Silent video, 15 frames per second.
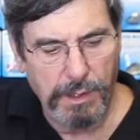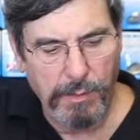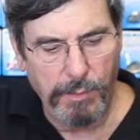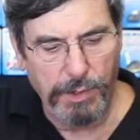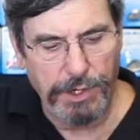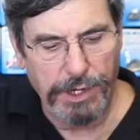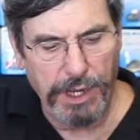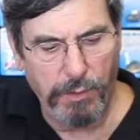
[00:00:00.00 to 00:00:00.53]

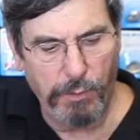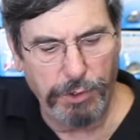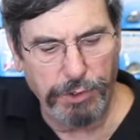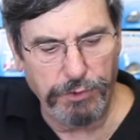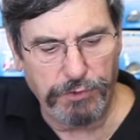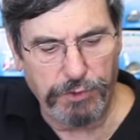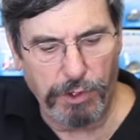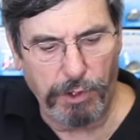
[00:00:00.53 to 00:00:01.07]
But now when you
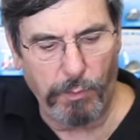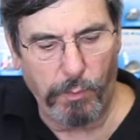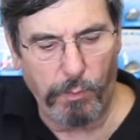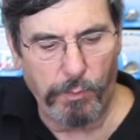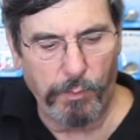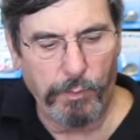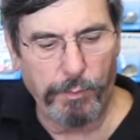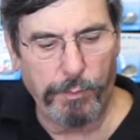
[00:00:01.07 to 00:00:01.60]
start
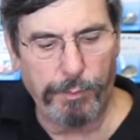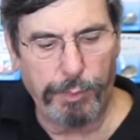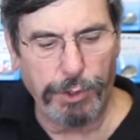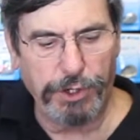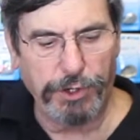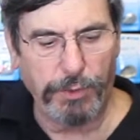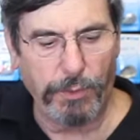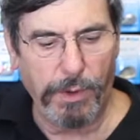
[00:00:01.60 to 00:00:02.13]

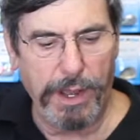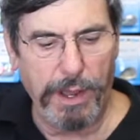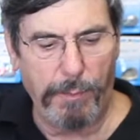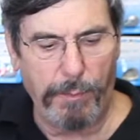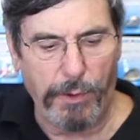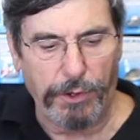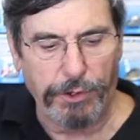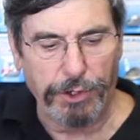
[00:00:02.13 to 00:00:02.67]
putting the
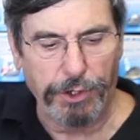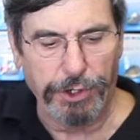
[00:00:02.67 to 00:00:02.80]
wrap on there,